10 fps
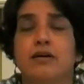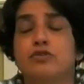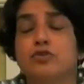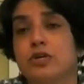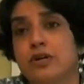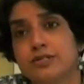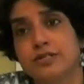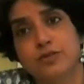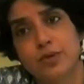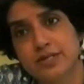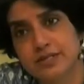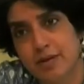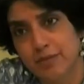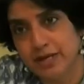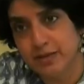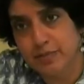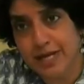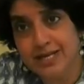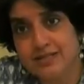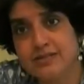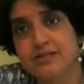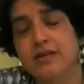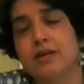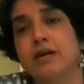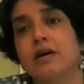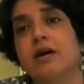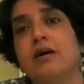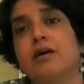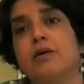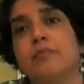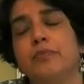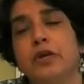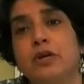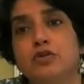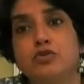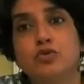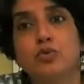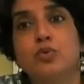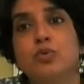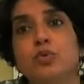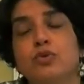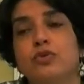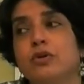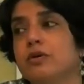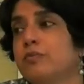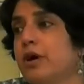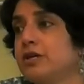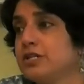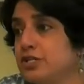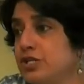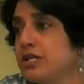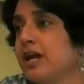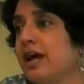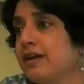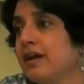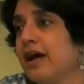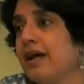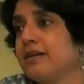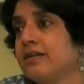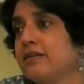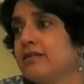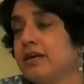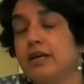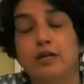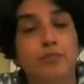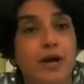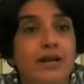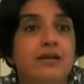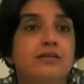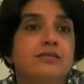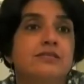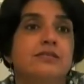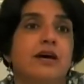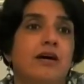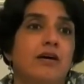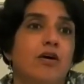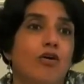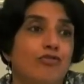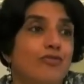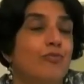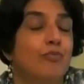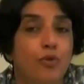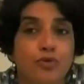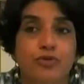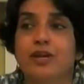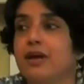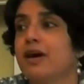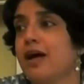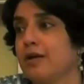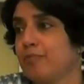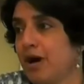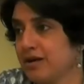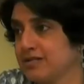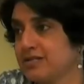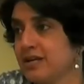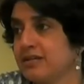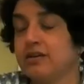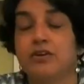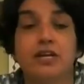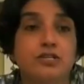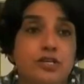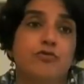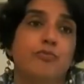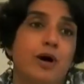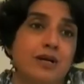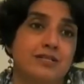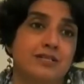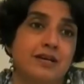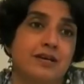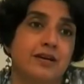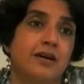to the Constituent Assembly debates, to the partition and the independence of both India and Pakistan, the creation of Pakistan